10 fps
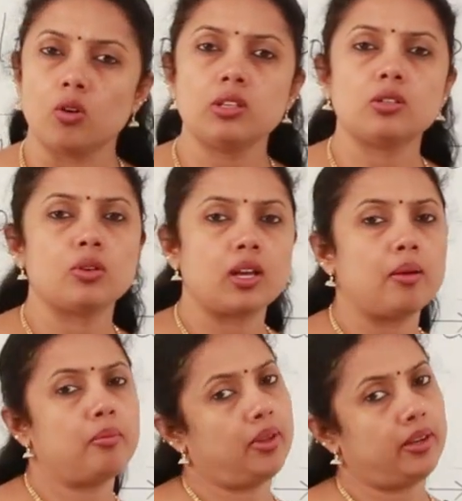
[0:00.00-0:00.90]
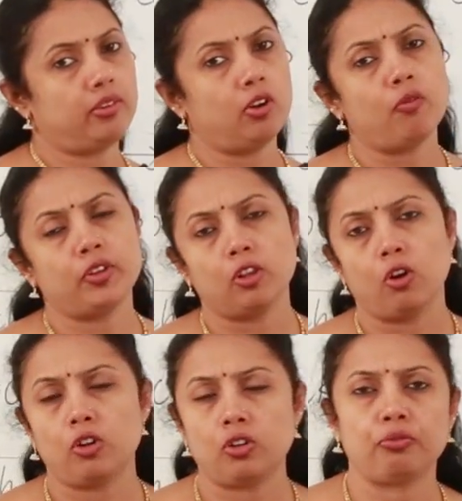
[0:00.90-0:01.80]
also come and love with
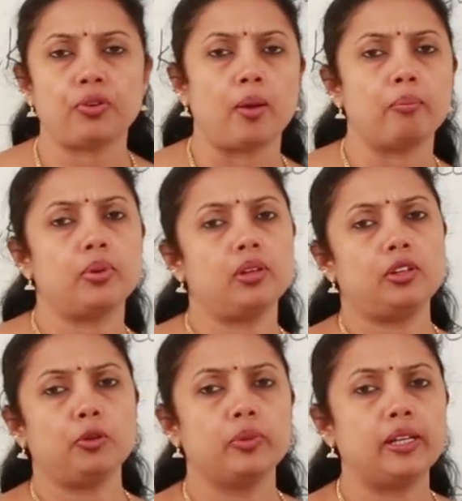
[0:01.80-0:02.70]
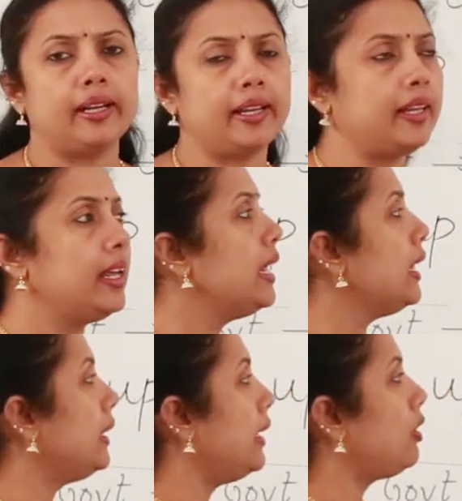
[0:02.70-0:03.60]
lot of humble humility
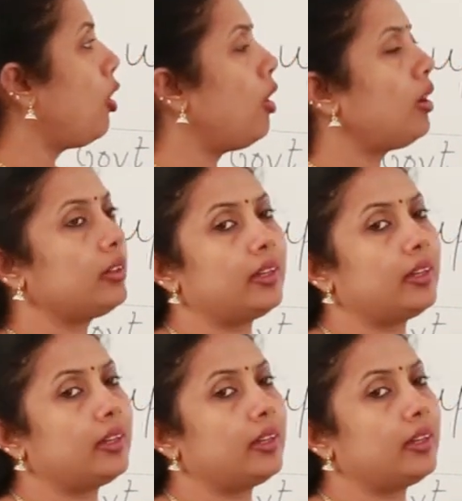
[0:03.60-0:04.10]
they talk,